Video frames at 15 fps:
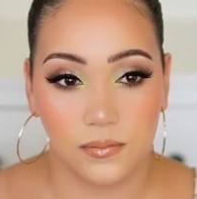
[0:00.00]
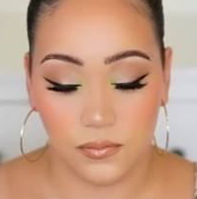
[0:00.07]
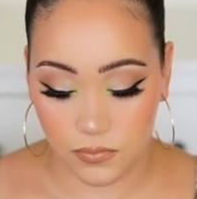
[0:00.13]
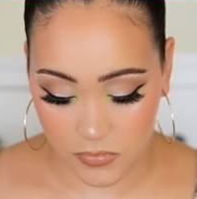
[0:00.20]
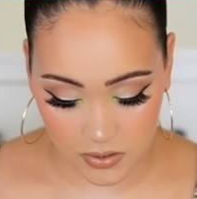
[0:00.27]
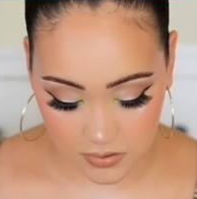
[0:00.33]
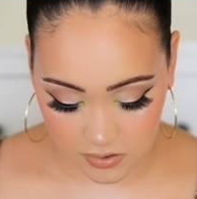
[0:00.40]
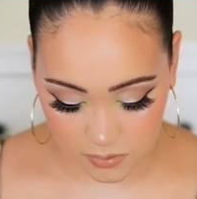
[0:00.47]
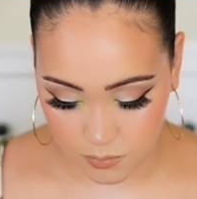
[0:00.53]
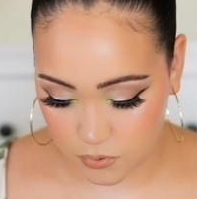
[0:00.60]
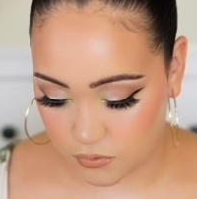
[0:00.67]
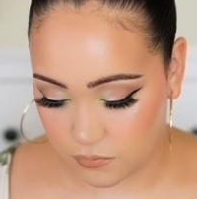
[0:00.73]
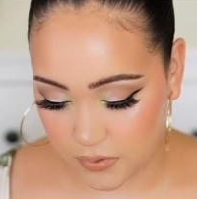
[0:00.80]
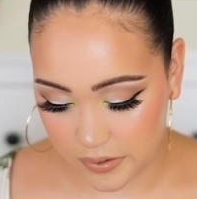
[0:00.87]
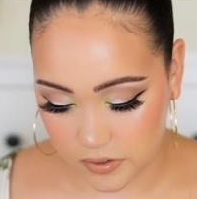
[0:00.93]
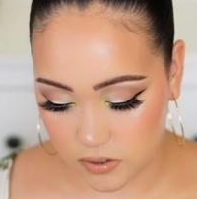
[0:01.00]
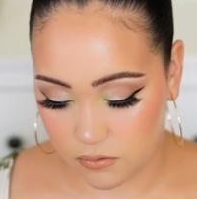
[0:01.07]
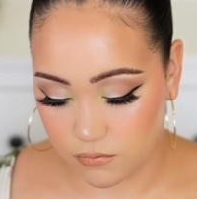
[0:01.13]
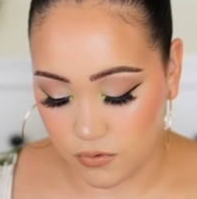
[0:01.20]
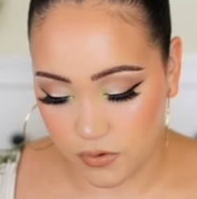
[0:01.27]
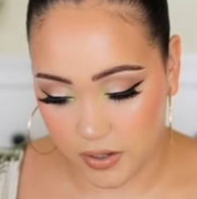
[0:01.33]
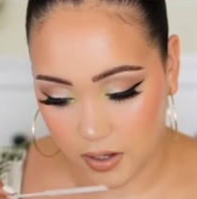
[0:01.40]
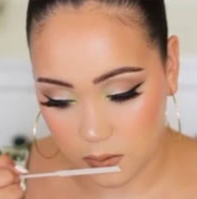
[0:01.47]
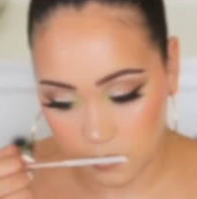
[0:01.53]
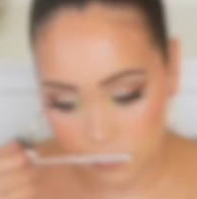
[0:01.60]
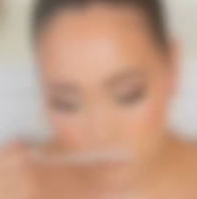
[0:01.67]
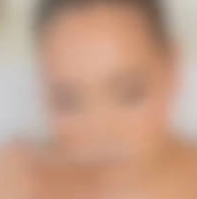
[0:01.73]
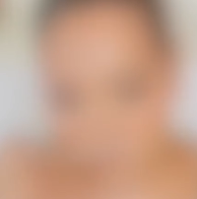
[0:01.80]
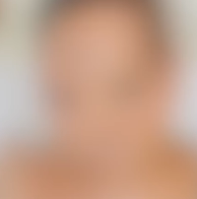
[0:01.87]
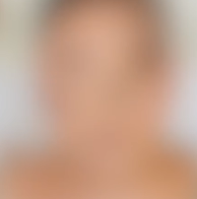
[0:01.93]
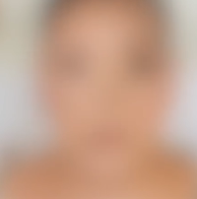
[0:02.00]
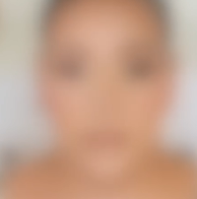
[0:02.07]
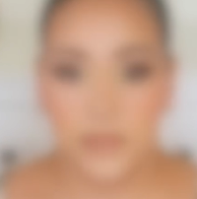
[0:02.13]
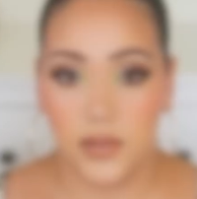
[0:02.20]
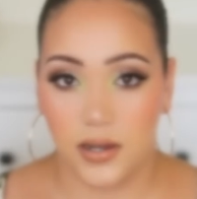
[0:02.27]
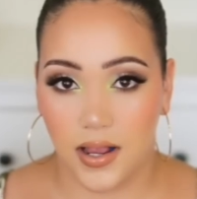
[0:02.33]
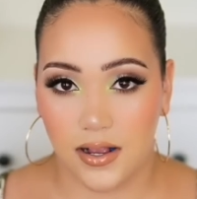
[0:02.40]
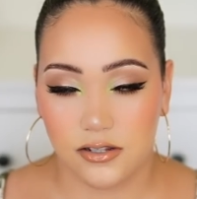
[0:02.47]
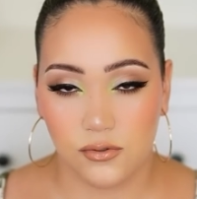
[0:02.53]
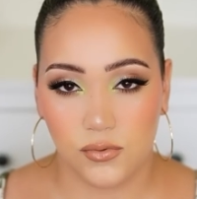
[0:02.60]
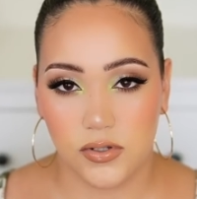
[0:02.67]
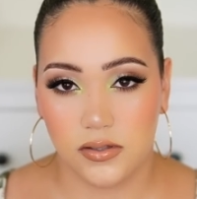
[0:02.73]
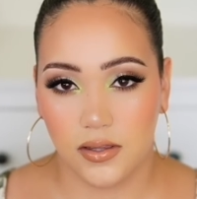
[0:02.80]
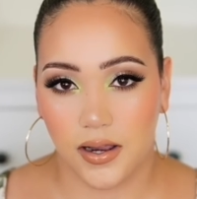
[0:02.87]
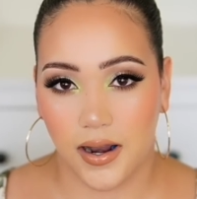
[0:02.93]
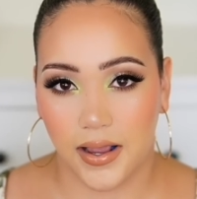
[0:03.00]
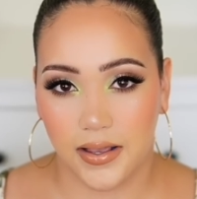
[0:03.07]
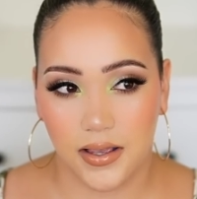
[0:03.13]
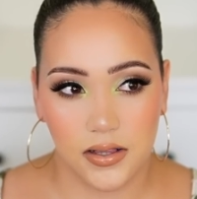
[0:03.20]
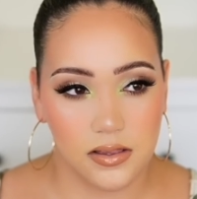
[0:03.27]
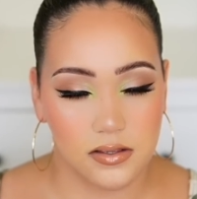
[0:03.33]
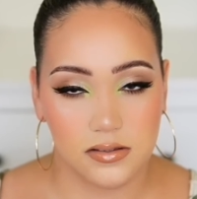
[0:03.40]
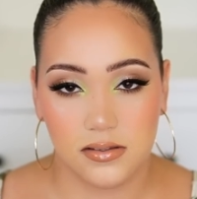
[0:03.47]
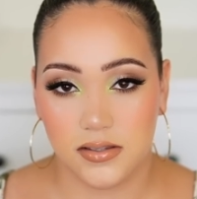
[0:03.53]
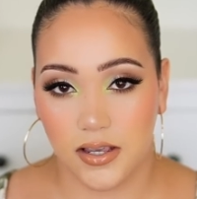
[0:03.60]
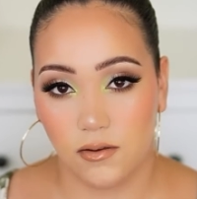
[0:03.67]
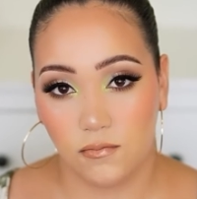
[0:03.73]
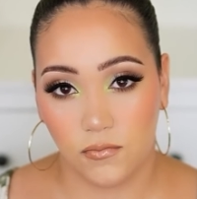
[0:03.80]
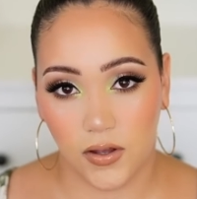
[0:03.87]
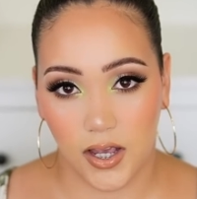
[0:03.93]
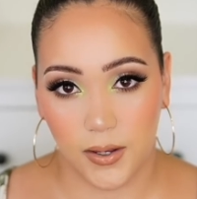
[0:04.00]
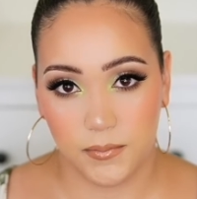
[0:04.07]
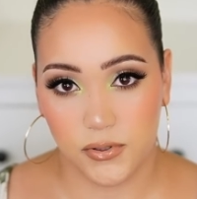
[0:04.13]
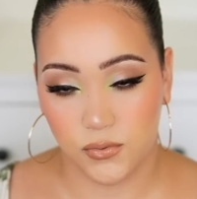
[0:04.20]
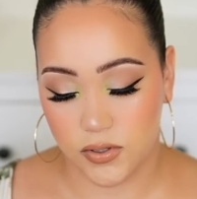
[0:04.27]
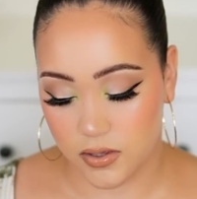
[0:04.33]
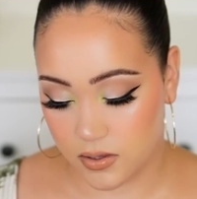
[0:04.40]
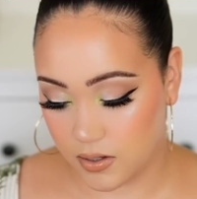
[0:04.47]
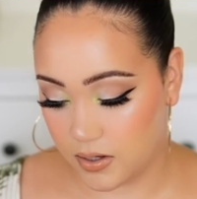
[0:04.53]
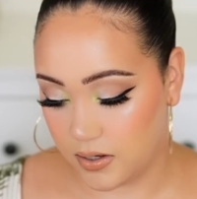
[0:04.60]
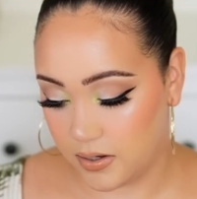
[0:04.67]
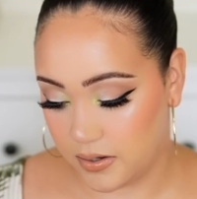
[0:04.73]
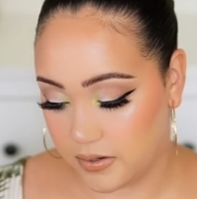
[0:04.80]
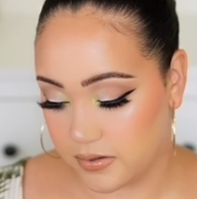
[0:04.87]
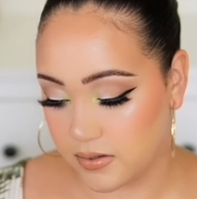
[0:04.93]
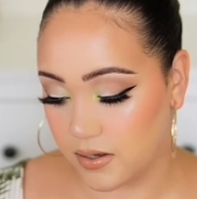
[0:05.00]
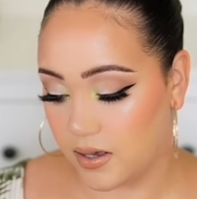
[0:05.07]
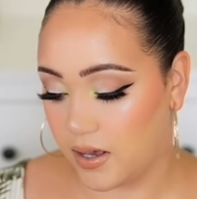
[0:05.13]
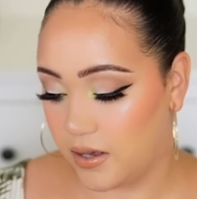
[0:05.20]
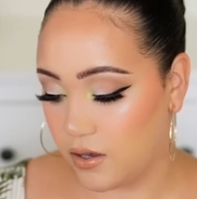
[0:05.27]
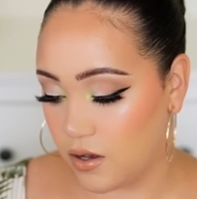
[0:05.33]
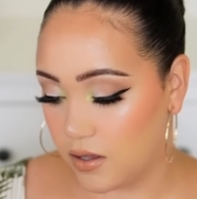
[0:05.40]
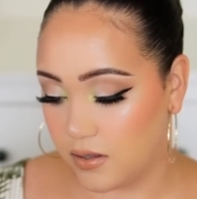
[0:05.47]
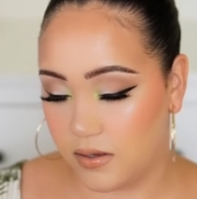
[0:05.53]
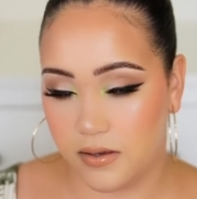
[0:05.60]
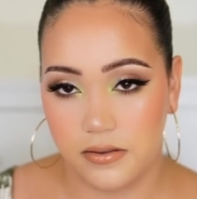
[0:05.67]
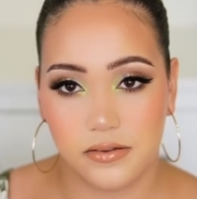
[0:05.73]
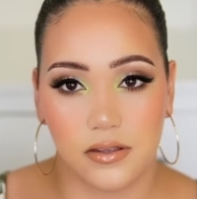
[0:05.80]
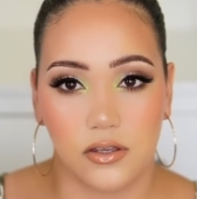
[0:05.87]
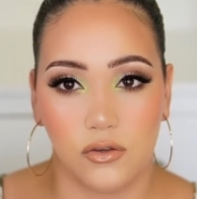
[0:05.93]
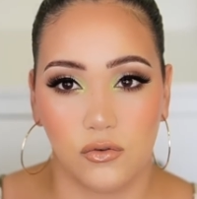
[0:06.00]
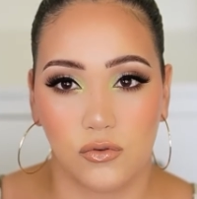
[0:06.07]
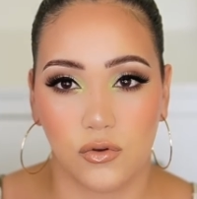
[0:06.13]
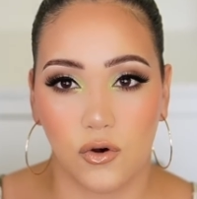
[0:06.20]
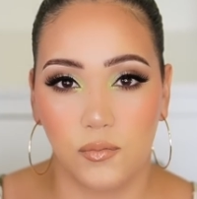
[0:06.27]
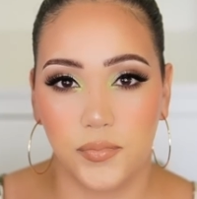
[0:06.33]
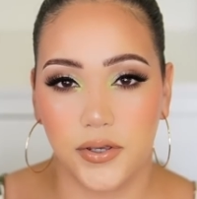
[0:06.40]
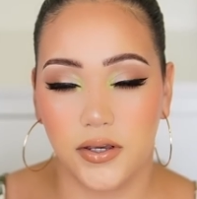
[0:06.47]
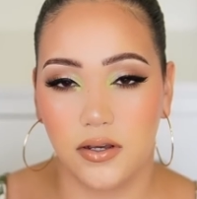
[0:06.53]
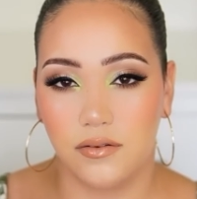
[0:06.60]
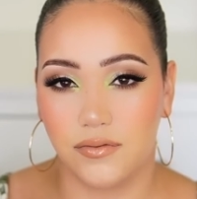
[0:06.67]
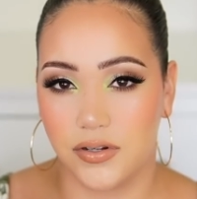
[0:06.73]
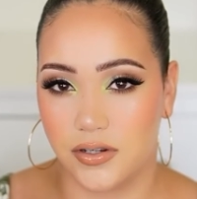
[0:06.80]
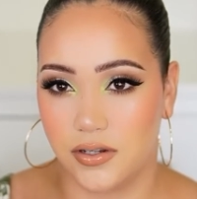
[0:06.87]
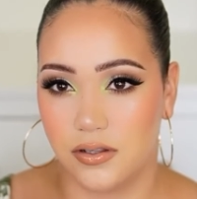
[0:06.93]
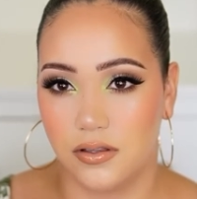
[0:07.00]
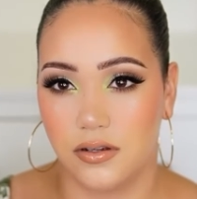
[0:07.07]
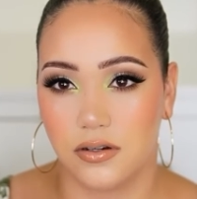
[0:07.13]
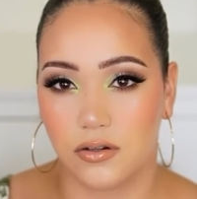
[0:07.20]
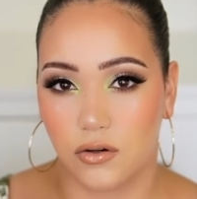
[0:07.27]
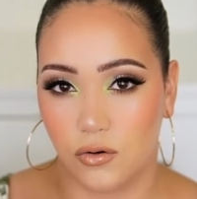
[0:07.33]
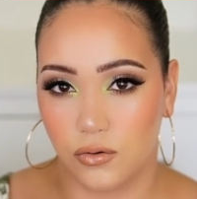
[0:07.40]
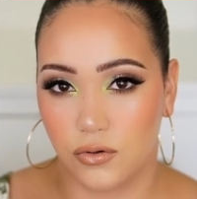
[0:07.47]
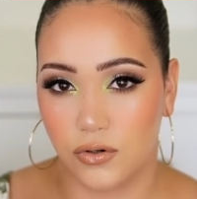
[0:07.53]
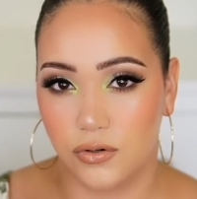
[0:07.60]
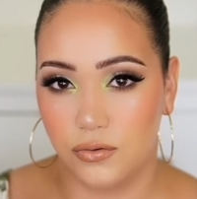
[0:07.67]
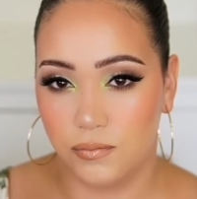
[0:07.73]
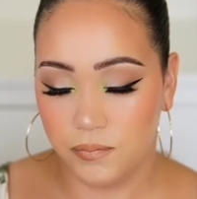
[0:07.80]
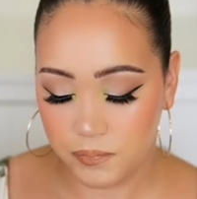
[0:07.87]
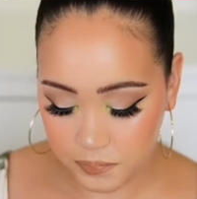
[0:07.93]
this is perfection for that. And the last one that I get the same vibes with is Kayali's Utopia Vanilla Coco.